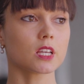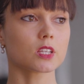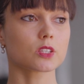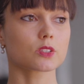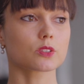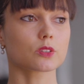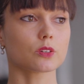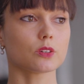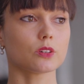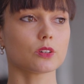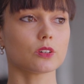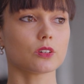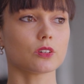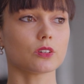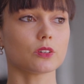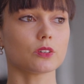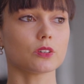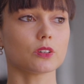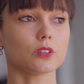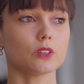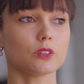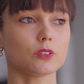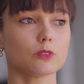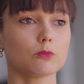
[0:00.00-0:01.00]
So
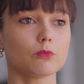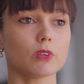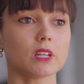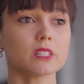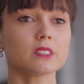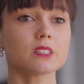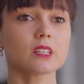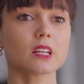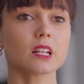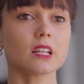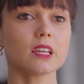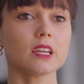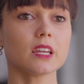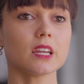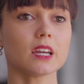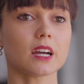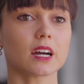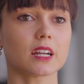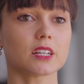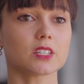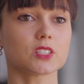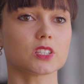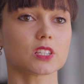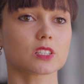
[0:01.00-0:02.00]
you basically
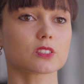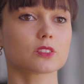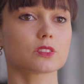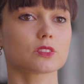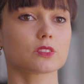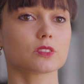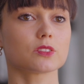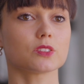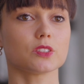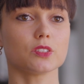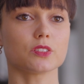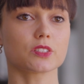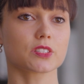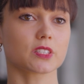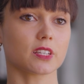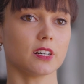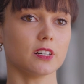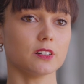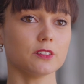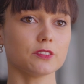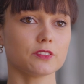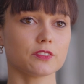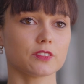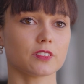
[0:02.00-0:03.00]
are just
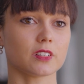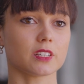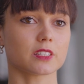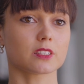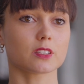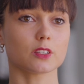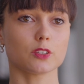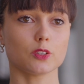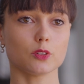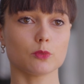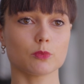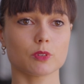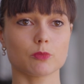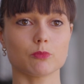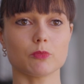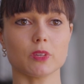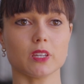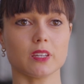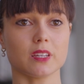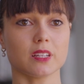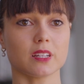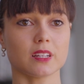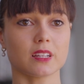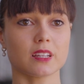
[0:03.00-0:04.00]
yourself as a human
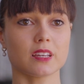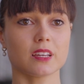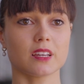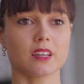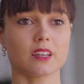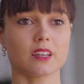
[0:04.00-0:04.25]
being,